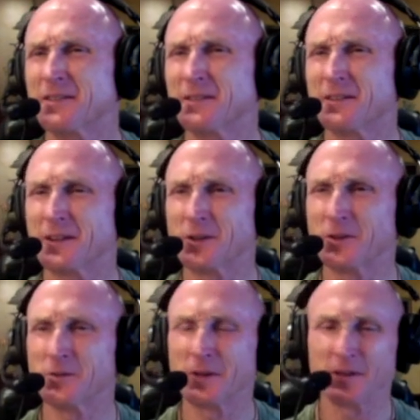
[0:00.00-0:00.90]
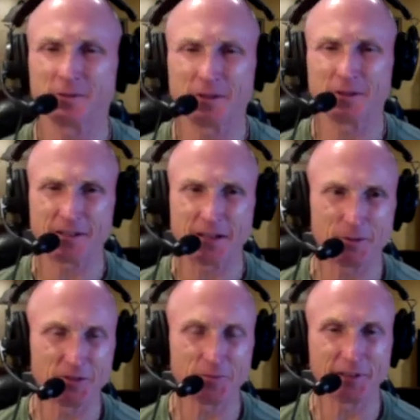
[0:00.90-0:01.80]
I don't know what, what that
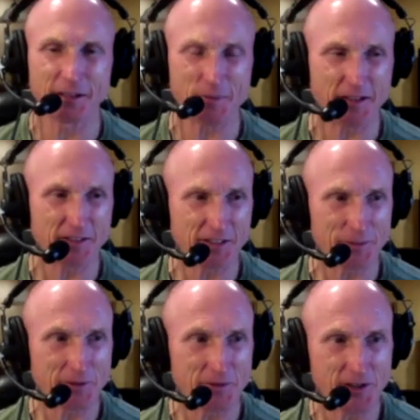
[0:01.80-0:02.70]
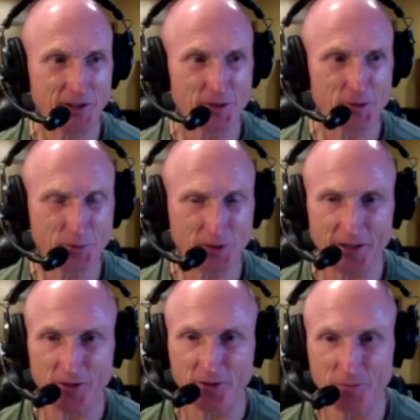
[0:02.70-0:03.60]
was. Like Penny said, we've got a new
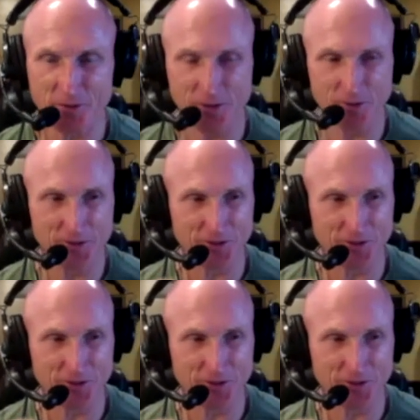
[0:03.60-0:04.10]
brand new computer.